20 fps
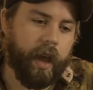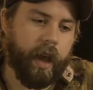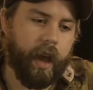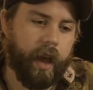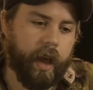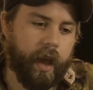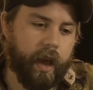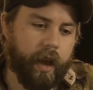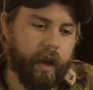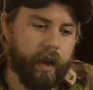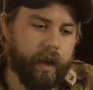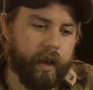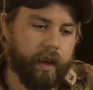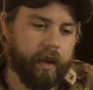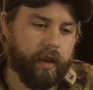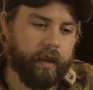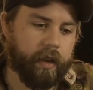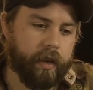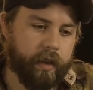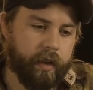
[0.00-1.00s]

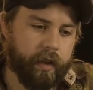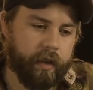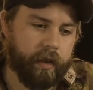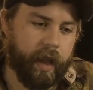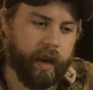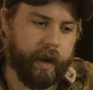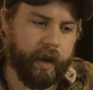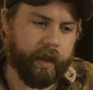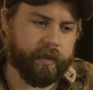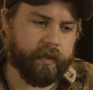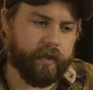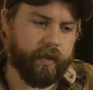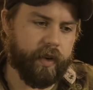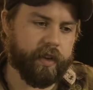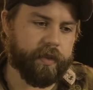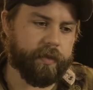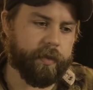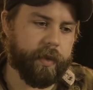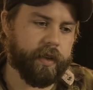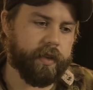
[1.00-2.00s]
that next
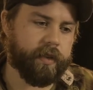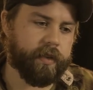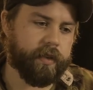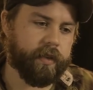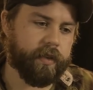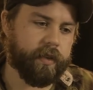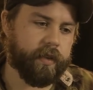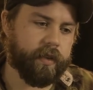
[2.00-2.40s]
Christmas.